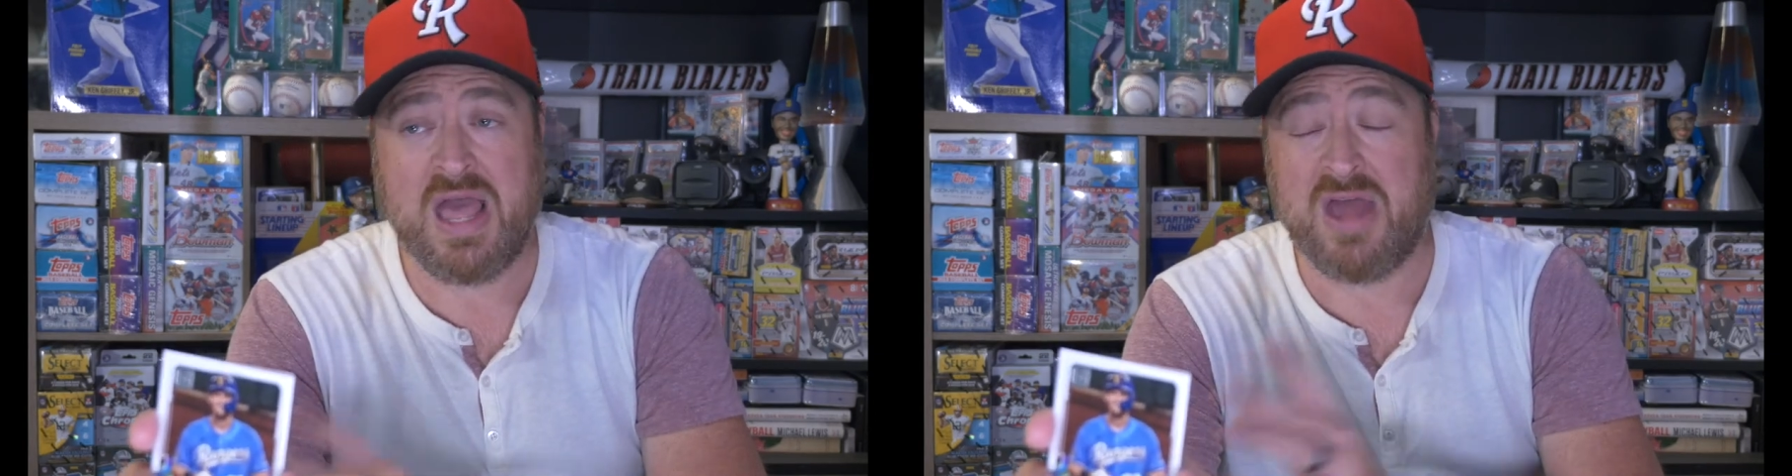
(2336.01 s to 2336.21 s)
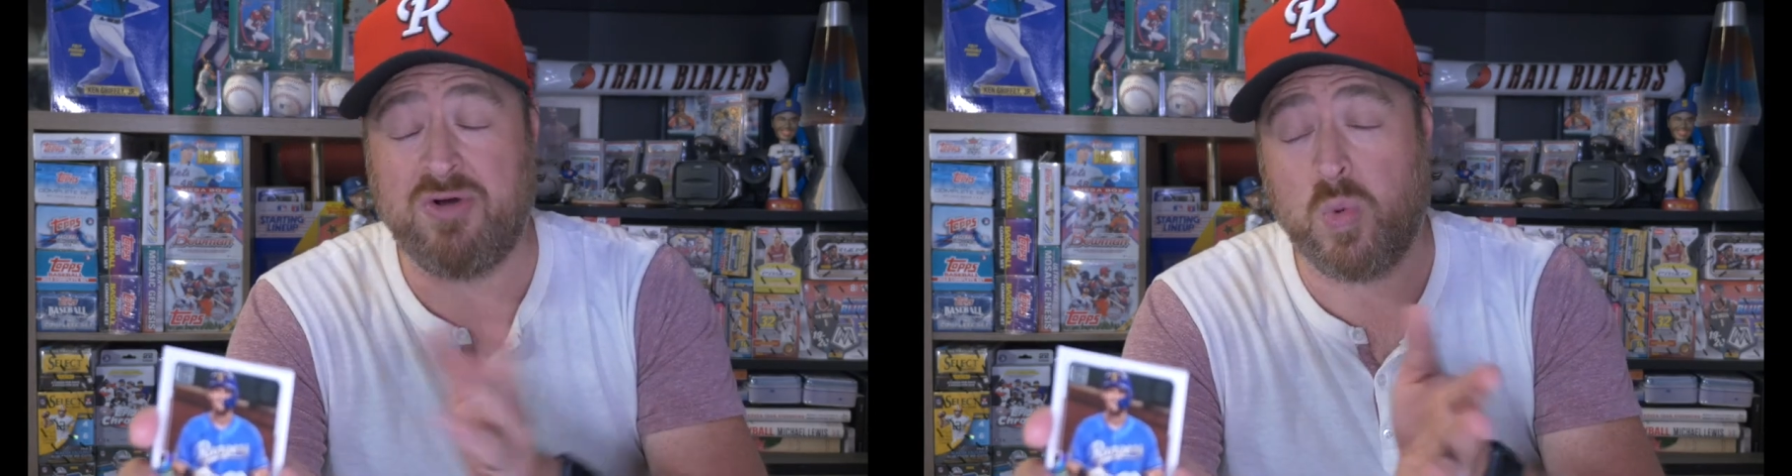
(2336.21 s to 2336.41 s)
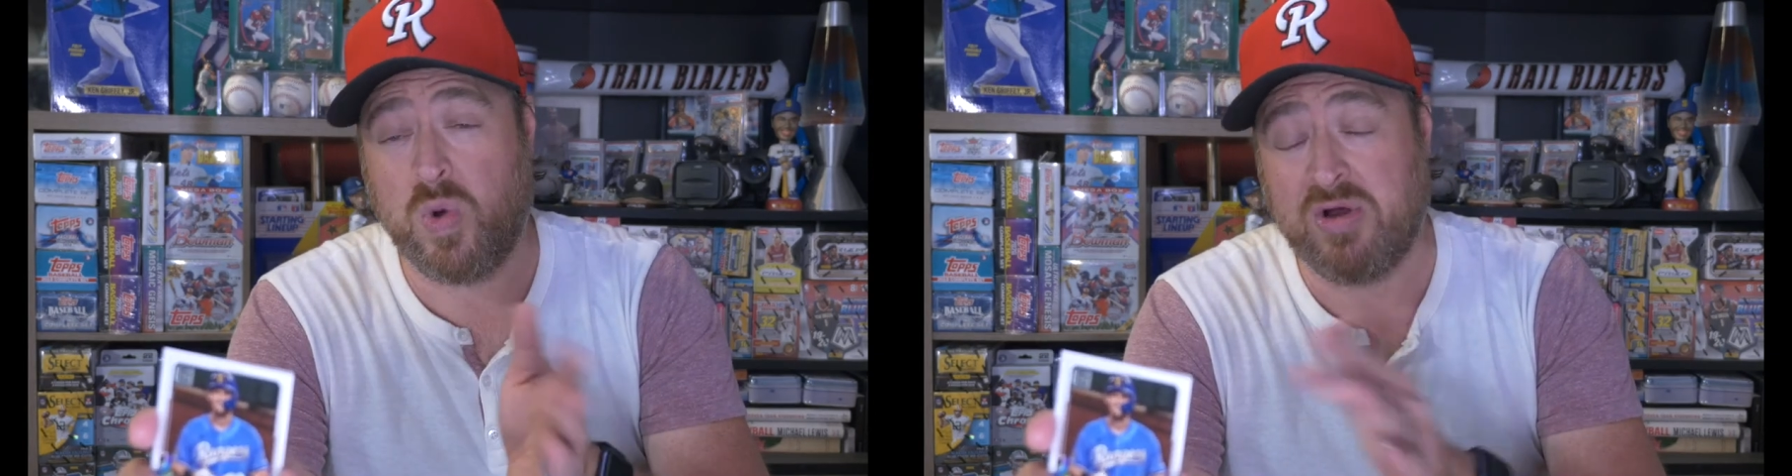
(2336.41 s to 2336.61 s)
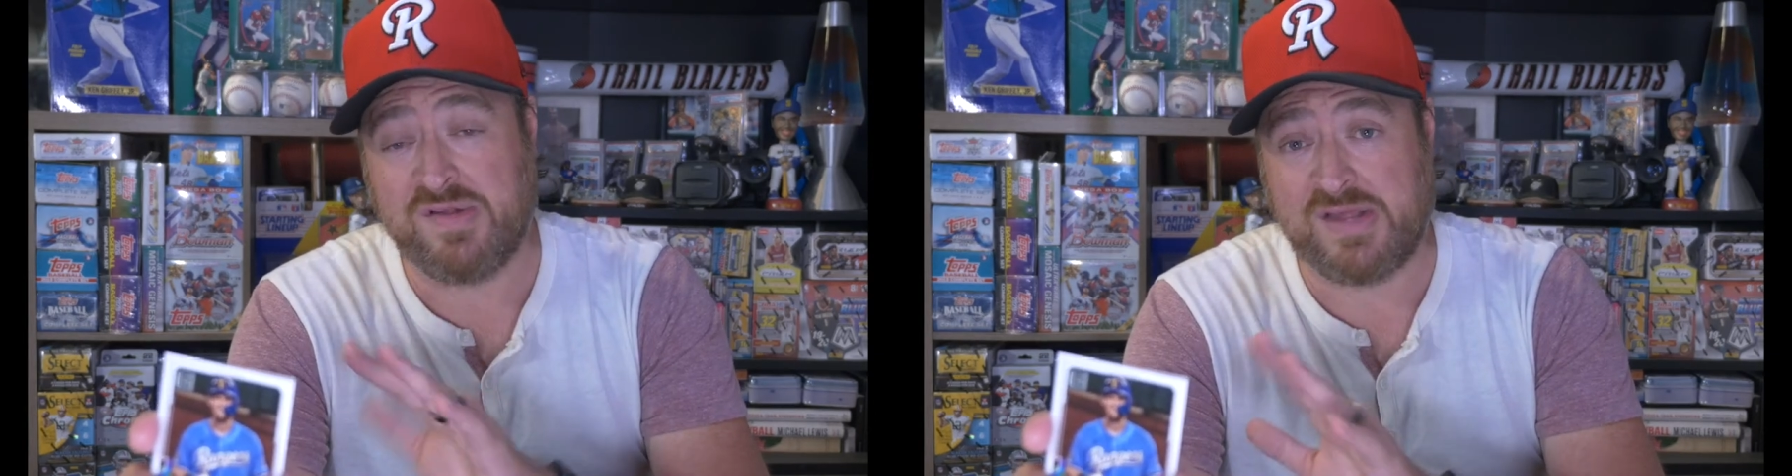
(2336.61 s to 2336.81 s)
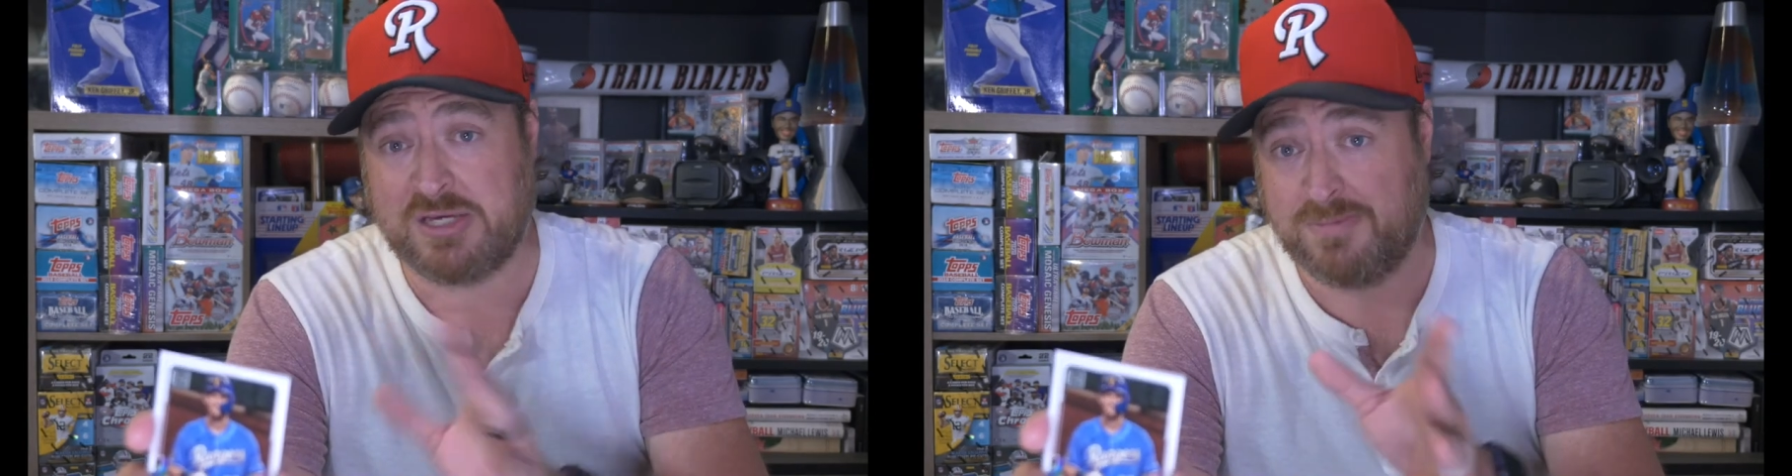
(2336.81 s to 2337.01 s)
I don't know where
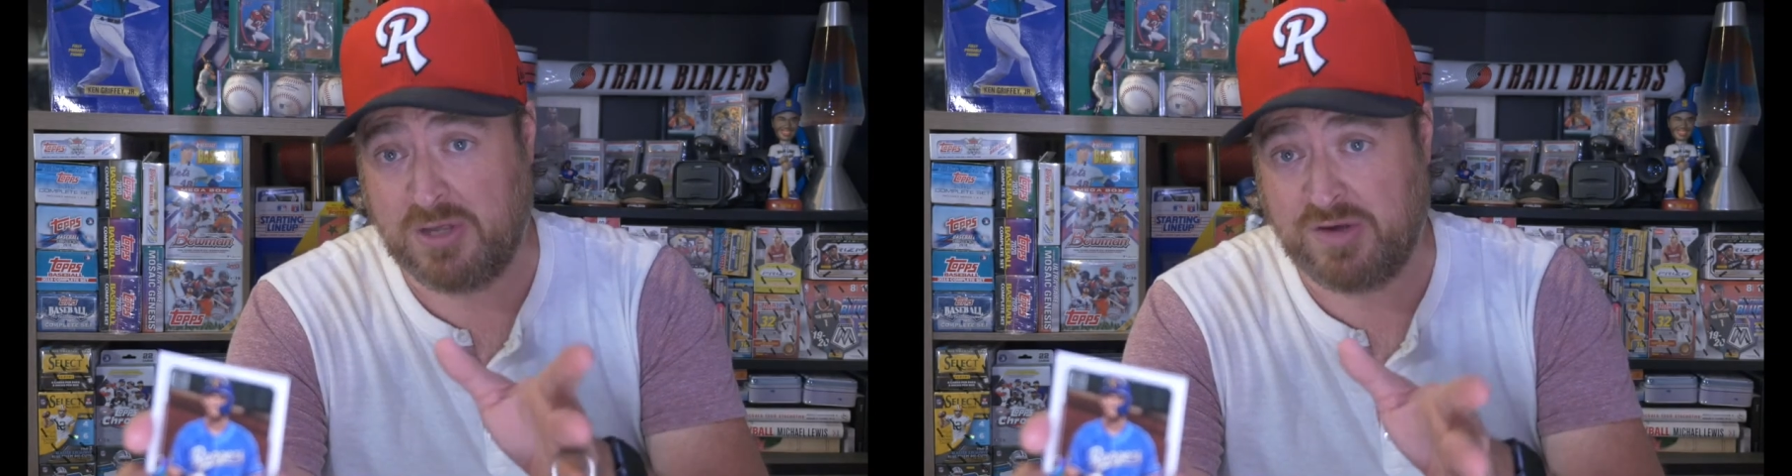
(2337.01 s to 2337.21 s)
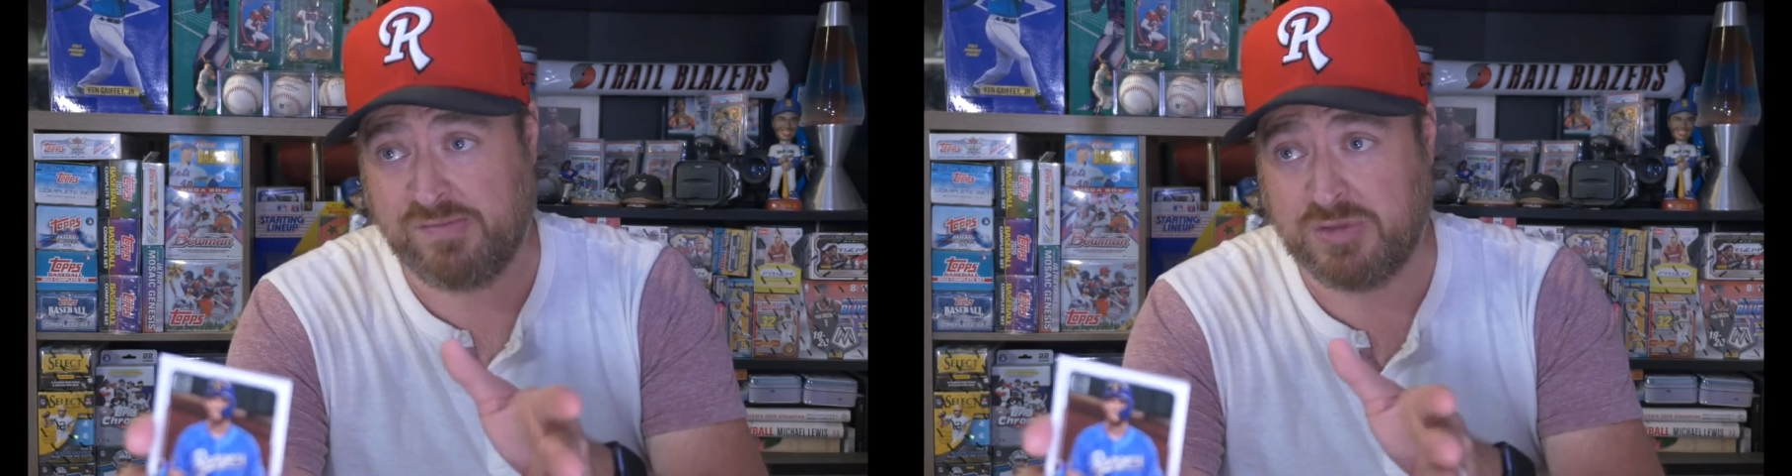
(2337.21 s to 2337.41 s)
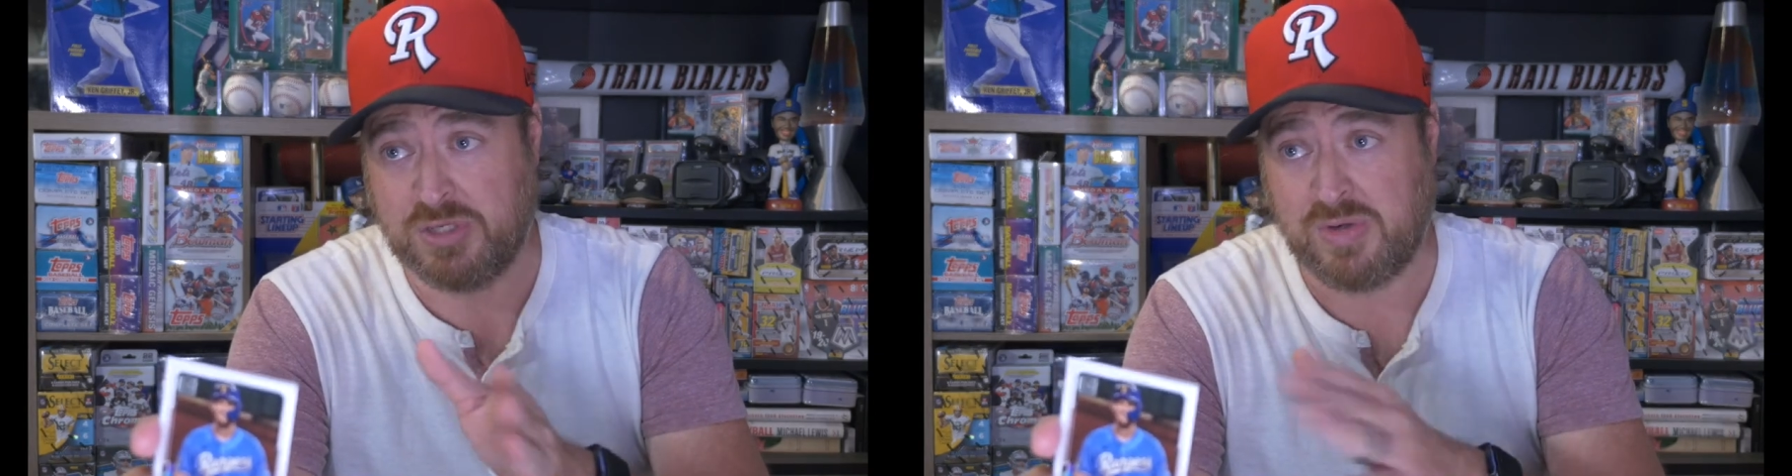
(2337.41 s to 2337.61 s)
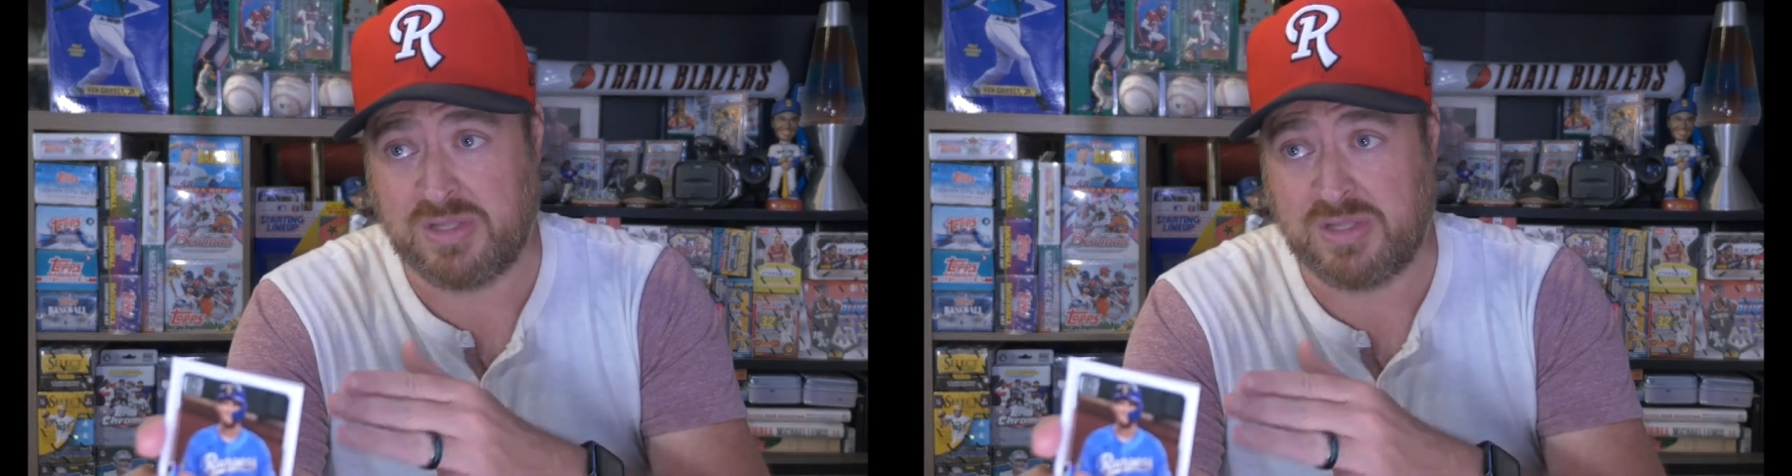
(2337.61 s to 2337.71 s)
he's at, to be honest with you,